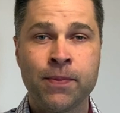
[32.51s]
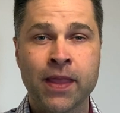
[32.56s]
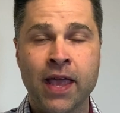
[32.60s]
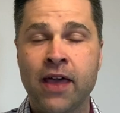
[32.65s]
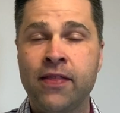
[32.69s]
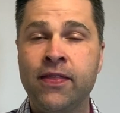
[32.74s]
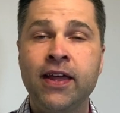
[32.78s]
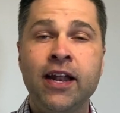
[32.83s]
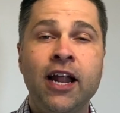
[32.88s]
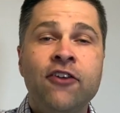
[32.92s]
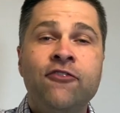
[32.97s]

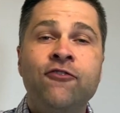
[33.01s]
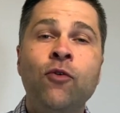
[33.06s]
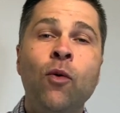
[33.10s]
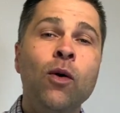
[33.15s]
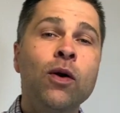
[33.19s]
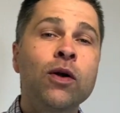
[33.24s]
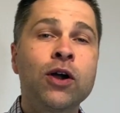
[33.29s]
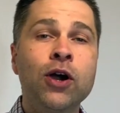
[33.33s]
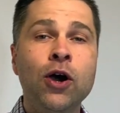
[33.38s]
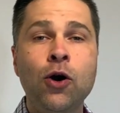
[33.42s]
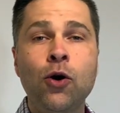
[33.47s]
And then I
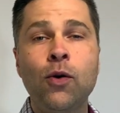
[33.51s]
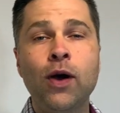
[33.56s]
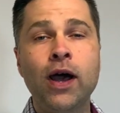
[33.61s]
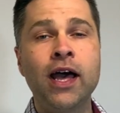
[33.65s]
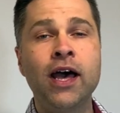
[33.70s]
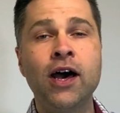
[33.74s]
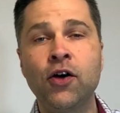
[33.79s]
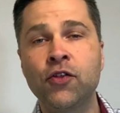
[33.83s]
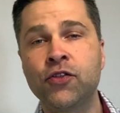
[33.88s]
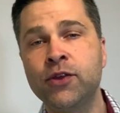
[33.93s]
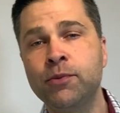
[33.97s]
forego a
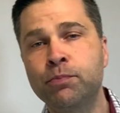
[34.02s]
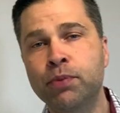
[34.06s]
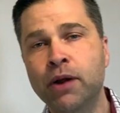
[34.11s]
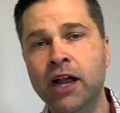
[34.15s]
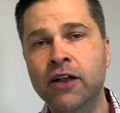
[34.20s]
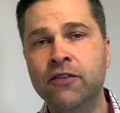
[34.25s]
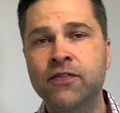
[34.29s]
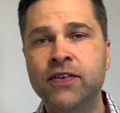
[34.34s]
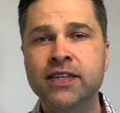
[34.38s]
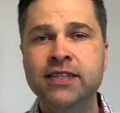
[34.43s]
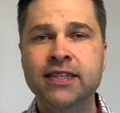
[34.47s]
healthy
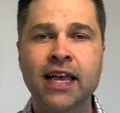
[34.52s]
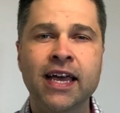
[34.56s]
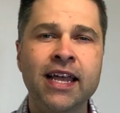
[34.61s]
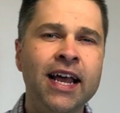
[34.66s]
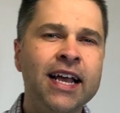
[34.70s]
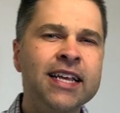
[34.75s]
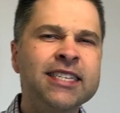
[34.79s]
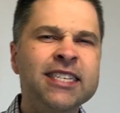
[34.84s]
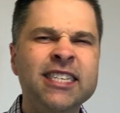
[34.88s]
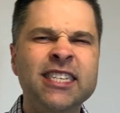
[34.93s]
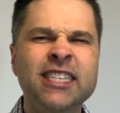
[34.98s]
breakfast and I
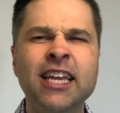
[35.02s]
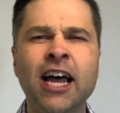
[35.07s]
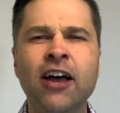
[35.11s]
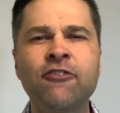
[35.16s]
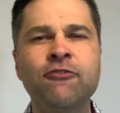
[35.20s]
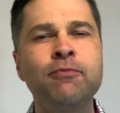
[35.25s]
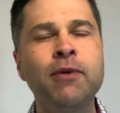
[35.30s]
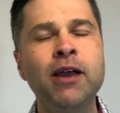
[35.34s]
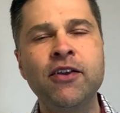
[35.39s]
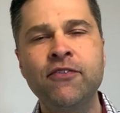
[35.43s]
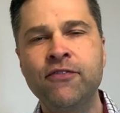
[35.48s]

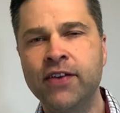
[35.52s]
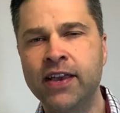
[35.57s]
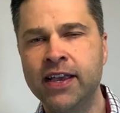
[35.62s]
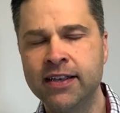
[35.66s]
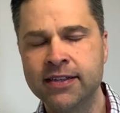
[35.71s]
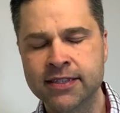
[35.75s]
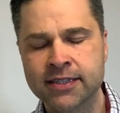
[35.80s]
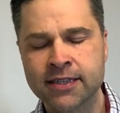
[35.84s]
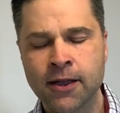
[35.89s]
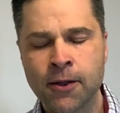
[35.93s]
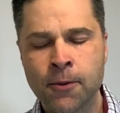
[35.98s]
stuff my
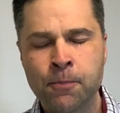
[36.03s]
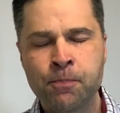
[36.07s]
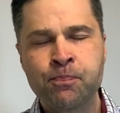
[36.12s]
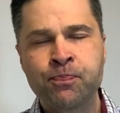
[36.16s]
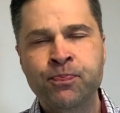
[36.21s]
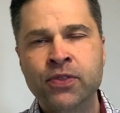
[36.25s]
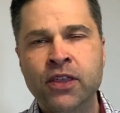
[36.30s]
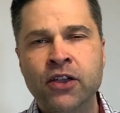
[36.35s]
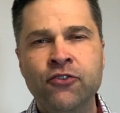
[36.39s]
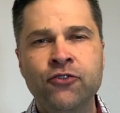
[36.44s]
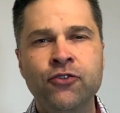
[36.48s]
face
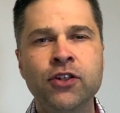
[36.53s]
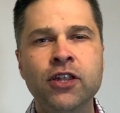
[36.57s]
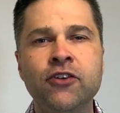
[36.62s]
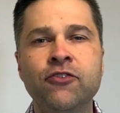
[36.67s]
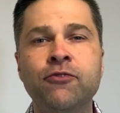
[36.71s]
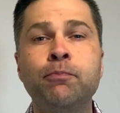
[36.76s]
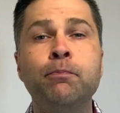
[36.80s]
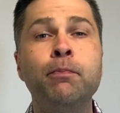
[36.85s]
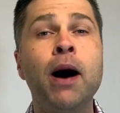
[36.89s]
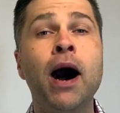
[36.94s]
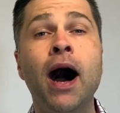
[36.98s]
full
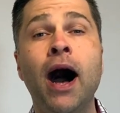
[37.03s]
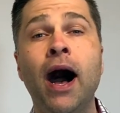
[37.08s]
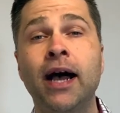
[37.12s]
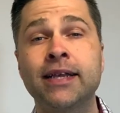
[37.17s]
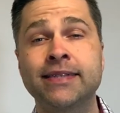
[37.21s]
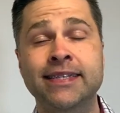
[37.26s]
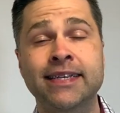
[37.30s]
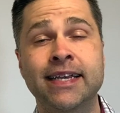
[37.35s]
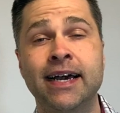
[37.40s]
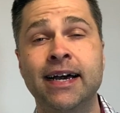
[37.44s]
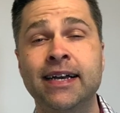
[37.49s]
of
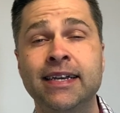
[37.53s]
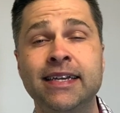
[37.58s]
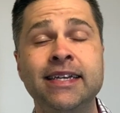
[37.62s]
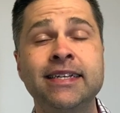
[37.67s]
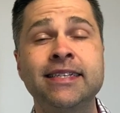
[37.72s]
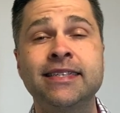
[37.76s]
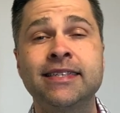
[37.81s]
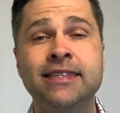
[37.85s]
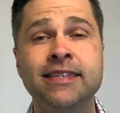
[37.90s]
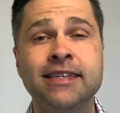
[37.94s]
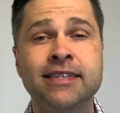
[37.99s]
paska.
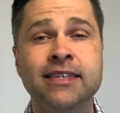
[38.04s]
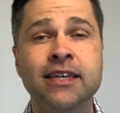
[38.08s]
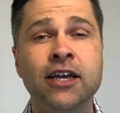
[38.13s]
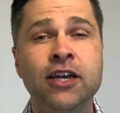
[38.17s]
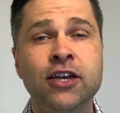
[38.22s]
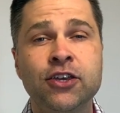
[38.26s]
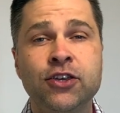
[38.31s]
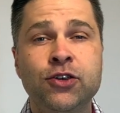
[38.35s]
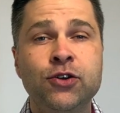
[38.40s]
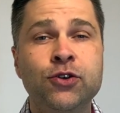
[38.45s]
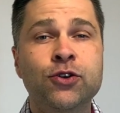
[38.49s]
It's this
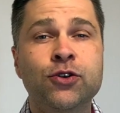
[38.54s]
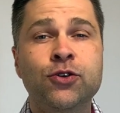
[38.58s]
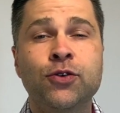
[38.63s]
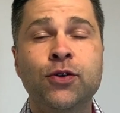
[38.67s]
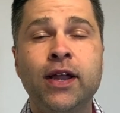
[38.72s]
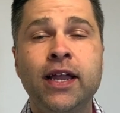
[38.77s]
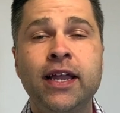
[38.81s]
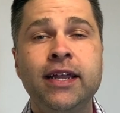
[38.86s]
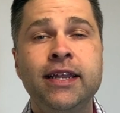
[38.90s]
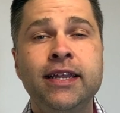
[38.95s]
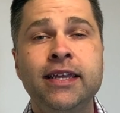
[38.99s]

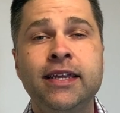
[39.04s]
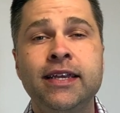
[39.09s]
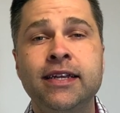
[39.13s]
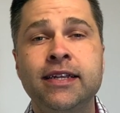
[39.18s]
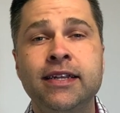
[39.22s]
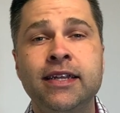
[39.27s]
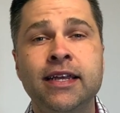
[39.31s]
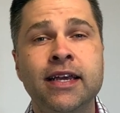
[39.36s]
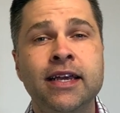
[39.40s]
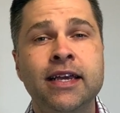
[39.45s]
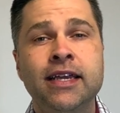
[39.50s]

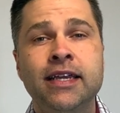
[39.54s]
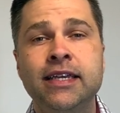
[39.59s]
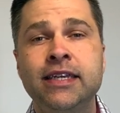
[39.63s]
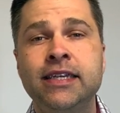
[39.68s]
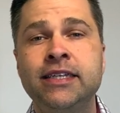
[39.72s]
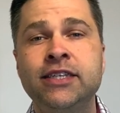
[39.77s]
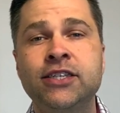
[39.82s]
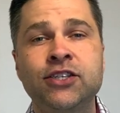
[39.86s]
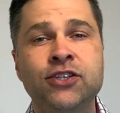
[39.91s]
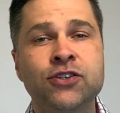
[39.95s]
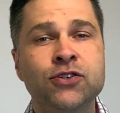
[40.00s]
Ukrainian
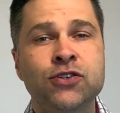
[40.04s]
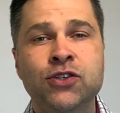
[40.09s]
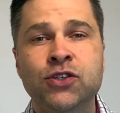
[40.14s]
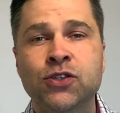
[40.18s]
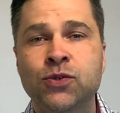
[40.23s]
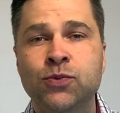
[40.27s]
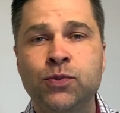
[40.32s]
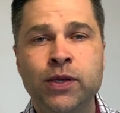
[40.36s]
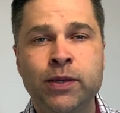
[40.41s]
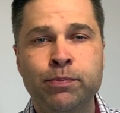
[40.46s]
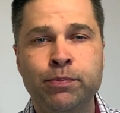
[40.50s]
Easter
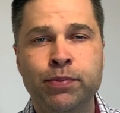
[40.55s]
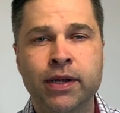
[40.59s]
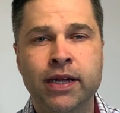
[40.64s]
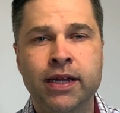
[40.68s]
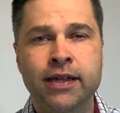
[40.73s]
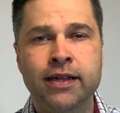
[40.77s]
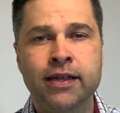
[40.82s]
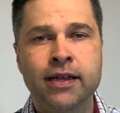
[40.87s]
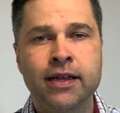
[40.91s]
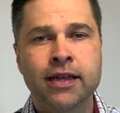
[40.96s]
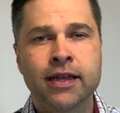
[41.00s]

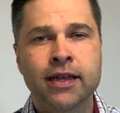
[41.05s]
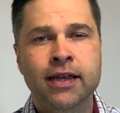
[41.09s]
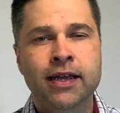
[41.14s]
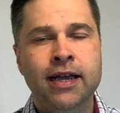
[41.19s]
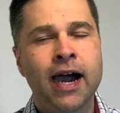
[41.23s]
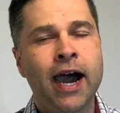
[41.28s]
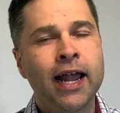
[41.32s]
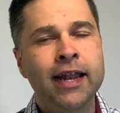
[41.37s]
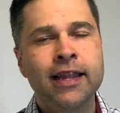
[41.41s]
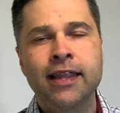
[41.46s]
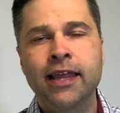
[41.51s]
sweetbread,
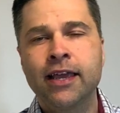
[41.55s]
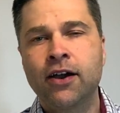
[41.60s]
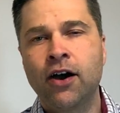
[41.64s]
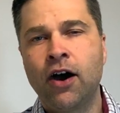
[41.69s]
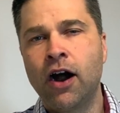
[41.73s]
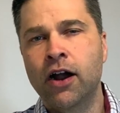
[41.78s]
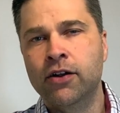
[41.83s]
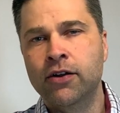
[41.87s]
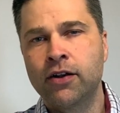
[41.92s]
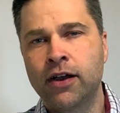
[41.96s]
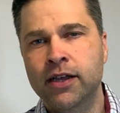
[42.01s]
kind of like
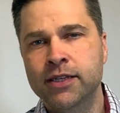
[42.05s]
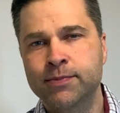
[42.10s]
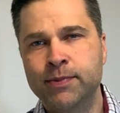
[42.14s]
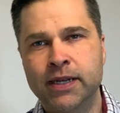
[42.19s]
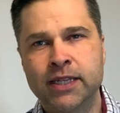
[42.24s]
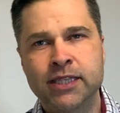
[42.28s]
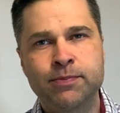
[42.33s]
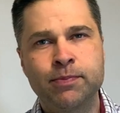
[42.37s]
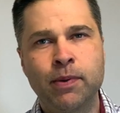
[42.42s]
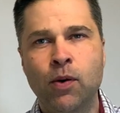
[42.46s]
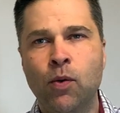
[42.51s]
hot cross
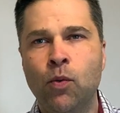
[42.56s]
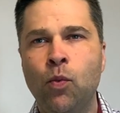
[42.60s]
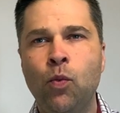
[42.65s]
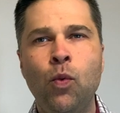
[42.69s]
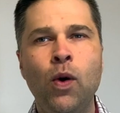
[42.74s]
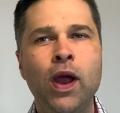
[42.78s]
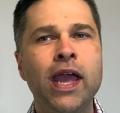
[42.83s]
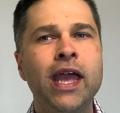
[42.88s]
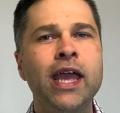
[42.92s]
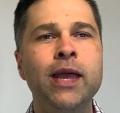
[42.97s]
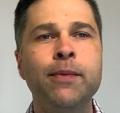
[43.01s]
buns, but
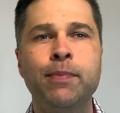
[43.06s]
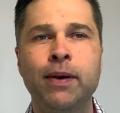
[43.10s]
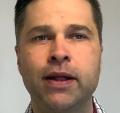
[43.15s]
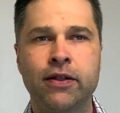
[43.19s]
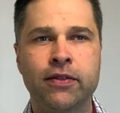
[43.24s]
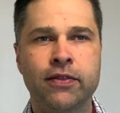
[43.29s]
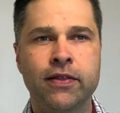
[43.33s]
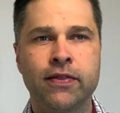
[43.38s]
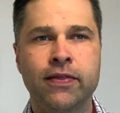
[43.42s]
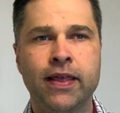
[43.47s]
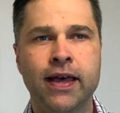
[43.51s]
way better
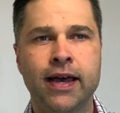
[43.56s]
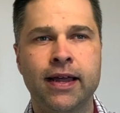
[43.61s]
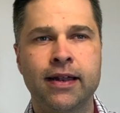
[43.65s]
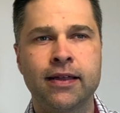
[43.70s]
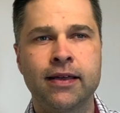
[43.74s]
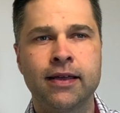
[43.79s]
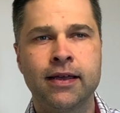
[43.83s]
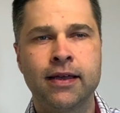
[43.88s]
than that.